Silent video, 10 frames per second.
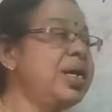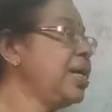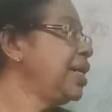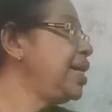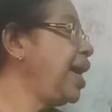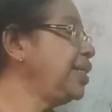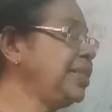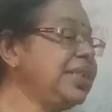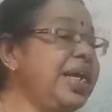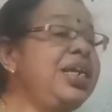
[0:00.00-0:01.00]

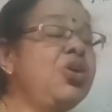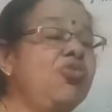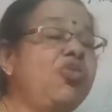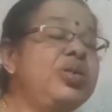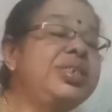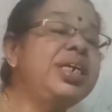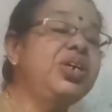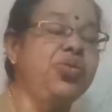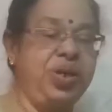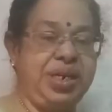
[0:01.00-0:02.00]
National food
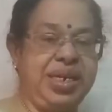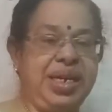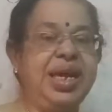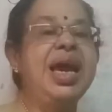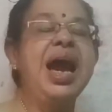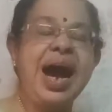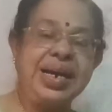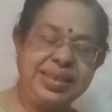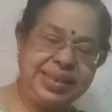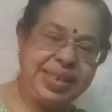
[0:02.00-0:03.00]
security.
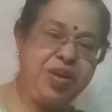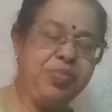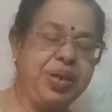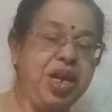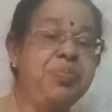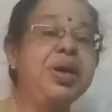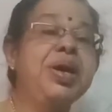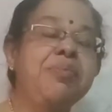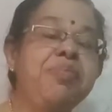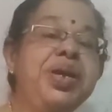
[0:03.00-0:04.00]
At the same time,
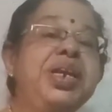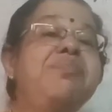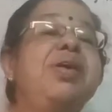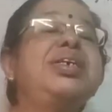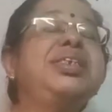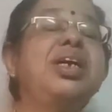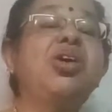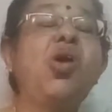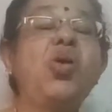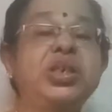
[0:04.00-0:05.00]
minimize
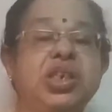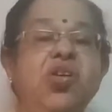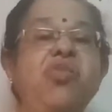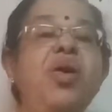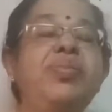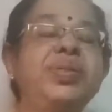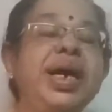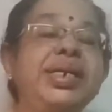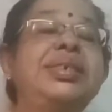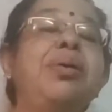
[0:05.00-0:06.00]
the cost of,
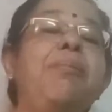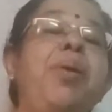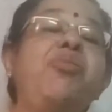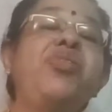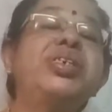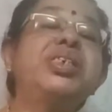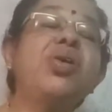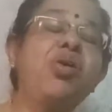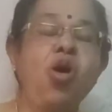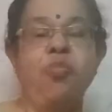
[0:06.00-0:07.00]
that is buffer
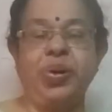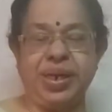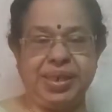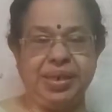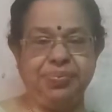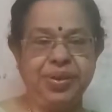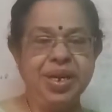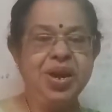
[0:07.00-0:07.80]
stock operation.